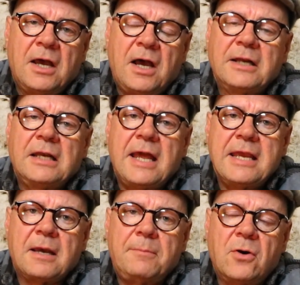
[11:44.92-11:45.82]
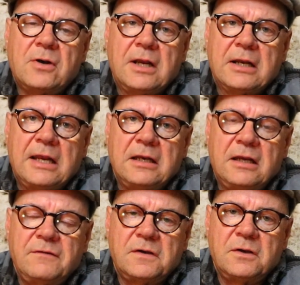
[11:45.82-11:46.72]
Unlike a bottle of
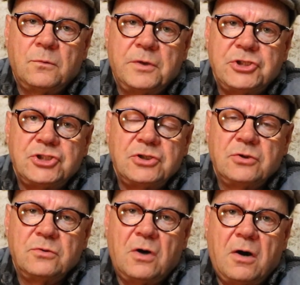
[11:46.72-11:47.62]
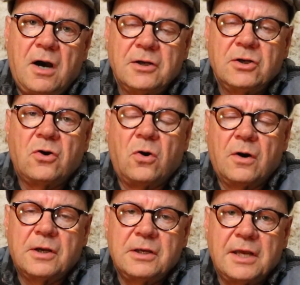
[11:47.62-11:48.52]
Glenlivet, which you
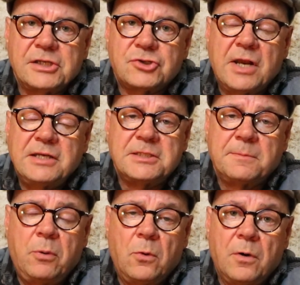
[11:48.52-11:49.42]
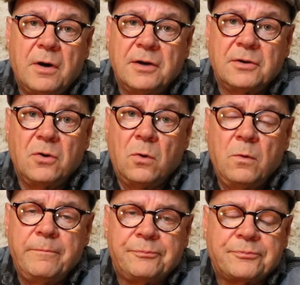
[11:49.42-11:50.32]
uncork and it's ready to pour and
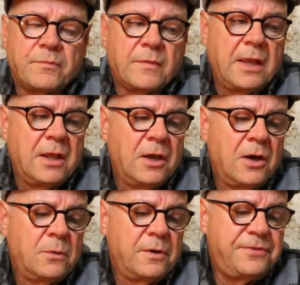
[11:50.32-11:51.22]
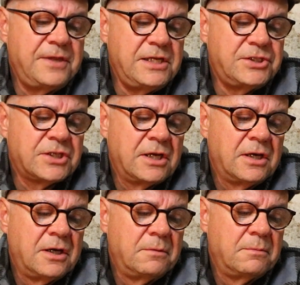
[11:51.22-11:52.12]
go. With these
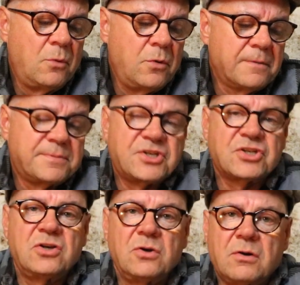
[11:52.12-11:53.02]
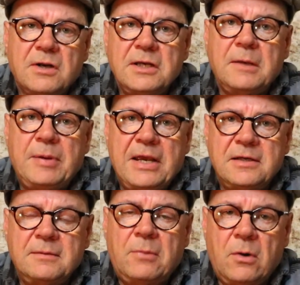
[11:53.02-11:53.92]
more obscure
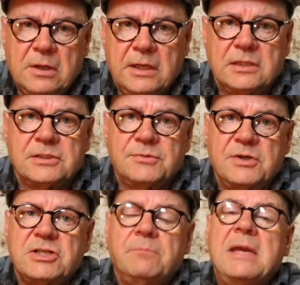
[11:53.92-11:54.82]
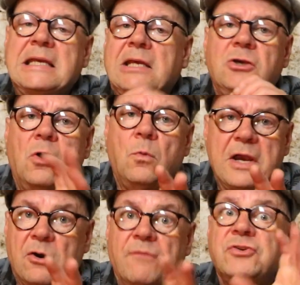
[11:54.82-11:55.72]
independent bottlings, which I'm making you
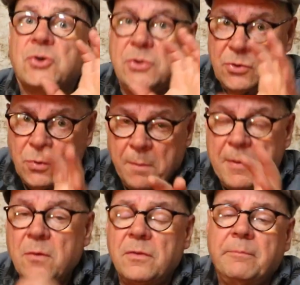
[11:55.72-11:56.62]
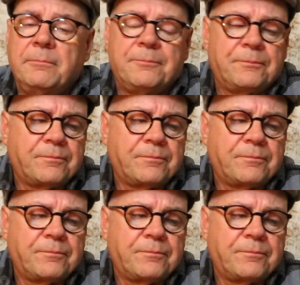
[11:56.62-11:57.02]
aware of so you know about them,